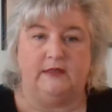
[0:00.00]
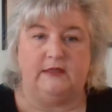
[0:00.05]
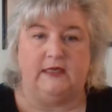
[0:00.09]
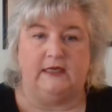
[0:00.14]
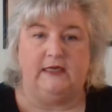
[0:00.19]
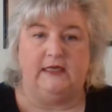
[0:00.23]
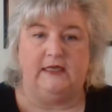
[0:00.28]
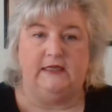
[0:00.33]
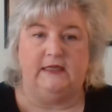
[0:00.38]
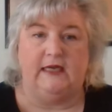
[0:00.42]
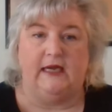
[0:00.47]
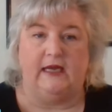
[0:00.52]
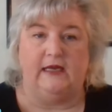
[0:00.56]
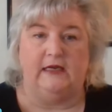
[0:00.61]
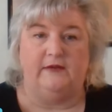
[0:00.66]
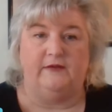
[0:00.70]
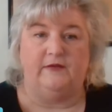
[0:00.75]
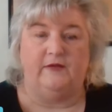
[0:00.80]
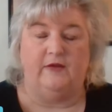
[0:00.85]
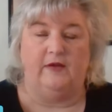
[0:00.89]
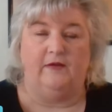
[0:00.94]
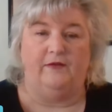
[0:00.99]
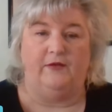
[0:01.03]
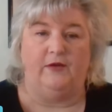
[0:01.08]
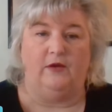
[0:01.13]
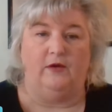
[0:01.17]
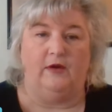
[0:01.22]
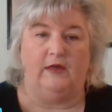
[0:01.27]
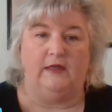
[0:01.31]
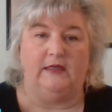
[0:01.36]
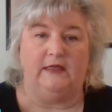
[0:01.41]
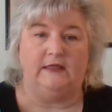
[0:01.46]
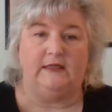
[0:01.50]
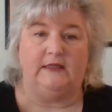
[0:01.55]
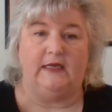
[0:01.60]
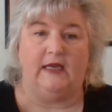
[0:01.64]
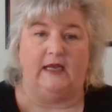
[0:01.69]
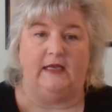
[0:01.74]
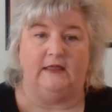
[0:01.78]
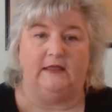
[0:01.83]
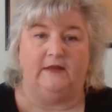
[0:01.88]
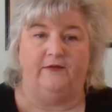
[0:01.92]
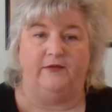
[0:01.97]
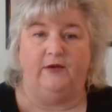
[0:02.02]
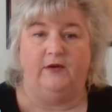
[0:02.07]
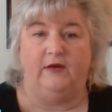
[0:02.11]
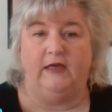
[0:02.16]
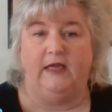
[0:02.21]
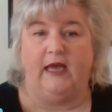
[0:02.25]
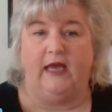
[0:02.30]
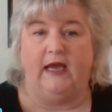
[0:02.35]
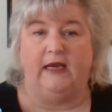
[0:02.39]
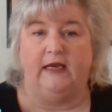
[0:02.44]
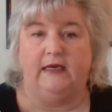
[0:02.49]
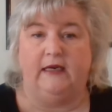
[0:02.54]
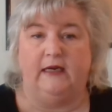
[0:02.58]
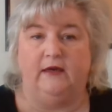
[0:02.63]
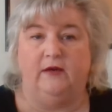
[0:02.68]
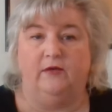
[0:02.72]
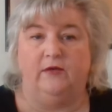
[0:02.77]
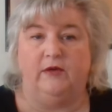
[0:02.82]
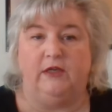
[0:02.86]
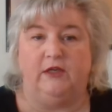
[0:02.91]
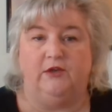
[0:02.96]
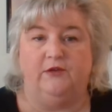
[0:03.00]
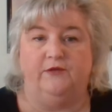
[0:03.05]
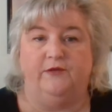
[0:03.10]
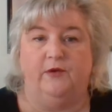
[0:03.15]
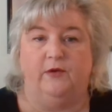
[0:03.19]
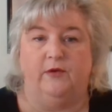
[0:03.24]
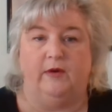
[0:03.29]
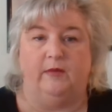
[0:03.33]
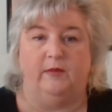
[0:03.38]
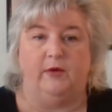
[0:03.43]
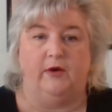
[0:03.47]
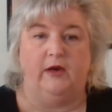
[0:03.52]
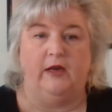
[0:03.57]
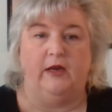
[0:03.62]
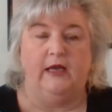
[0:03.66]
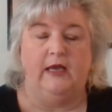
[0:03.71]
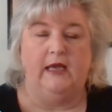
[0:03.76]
Because I need that if you're in the States. If you're in Canada, I don't need your phone number.